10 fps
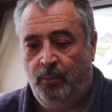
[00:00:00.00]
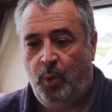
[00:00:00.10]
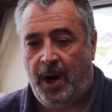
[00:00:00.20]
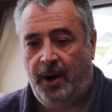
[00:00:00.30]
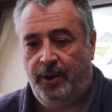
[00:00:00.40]

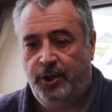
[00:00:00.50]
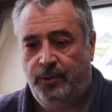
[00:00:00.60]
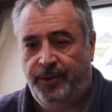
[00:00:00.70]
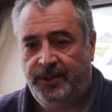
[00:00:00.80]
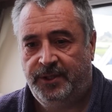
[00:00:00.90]
where
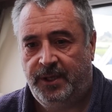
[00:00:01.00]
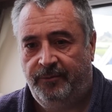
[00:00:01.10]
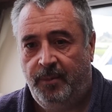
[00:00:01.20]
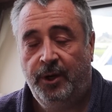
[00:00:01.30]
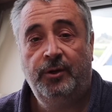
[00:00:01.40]
you think to
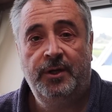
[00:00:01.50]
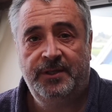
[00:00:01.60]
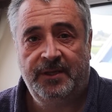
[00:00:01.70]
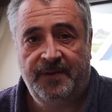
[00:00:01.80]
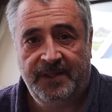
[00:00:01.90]
yourself, my goodness,
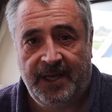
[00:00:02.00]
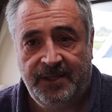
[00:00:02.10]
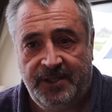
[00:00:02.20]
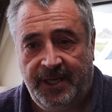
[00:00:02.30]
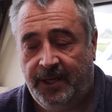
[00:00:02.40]
that's
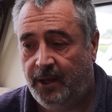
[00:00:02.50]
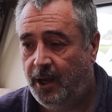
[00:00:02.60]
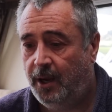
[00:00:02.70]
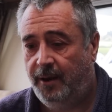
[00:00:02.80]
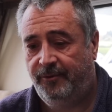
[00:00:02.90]
fantastic.
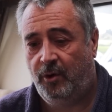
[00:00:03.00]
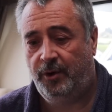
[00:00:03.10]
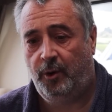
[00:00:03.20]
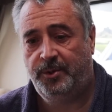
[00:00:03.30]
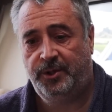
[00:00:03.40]
I've
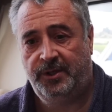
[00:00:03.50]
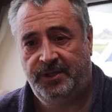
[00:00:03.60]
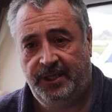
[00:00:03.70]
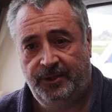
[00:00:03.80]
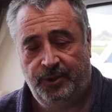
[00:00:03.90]
got an
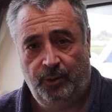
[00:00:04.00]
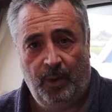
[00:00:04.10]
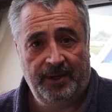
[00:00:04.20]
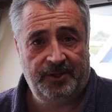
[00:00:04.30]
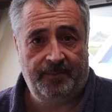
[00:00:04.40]
opportunity to
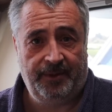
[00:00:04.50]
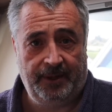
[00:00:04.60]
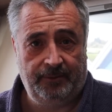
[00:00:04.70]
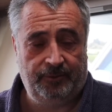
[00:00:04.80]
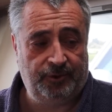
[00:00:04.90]
win
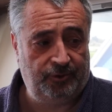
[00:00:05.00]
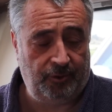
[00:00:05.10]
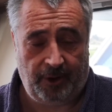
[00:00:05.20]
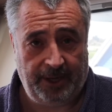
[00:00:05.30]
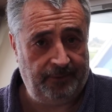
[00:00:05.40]
something
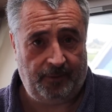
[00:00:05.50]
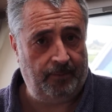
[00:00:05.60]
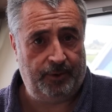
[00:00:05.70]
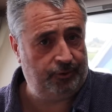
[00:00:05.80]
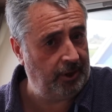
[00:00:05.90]
straight
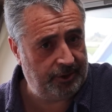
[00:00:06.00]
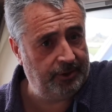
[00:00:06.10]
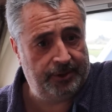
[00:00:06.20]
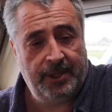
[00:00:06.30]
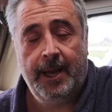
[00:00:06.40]
from the
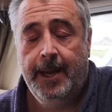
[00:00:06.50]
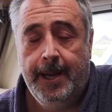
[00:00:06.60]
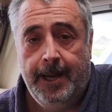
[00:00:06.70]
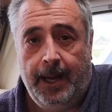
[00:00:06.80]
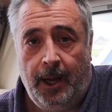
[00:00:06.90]
Trudgians.
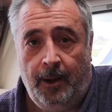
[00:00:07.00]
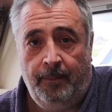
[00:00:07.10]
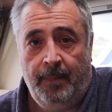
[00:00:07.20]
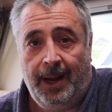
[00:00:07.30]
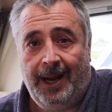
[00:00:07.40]

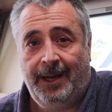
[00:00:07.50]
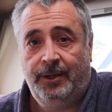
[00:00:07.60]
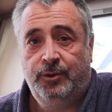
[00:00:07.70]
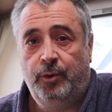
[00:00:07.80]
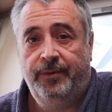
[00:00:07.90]

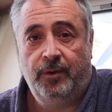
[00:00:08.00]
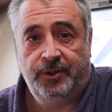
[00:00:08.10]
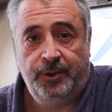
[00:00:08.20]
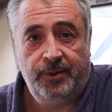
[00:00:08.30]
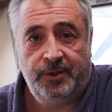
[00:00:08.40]
And all you've got
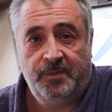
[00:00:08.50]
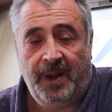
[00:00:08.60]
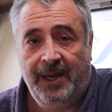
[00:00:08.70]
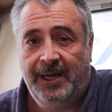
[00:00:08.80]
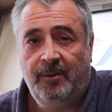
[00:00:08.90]
to do is just
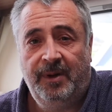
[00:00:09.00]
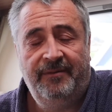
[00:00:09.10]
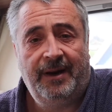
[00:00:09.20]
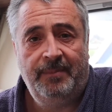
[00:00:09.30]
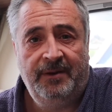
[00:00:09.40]
pay a little bit
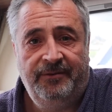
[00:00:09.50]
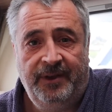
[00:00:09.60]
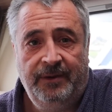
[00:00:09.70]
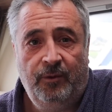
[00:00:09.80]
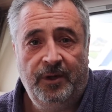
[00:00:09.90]
of admin
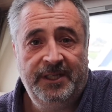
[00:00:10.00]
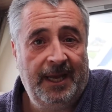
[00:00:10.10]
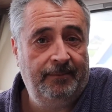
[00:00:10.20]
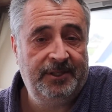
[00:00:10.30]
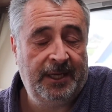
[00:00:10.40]
fee for it to
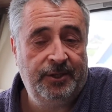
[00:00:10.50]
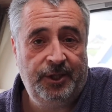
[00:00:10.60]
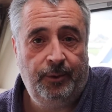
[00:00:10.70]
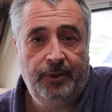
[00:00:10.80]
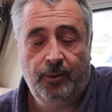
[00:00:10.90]
get sent
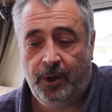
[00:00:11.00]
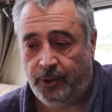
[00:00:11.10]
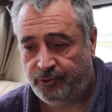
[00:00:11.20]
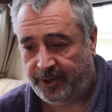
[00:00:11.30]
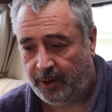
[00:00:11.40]
to you in your
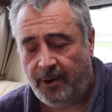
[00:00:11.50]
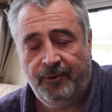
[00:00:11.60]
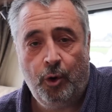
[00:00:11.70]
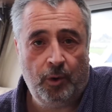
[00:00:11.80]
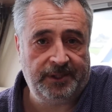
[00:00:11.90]
country.
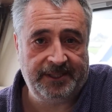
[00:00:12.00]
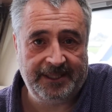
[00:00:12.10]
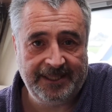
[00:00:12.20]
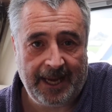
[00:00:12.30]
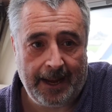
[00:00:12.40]
Of course it's a
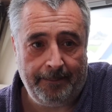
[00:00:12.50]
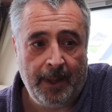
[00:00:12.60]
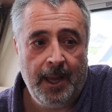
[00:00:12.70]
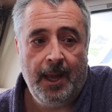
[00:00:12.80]
scam,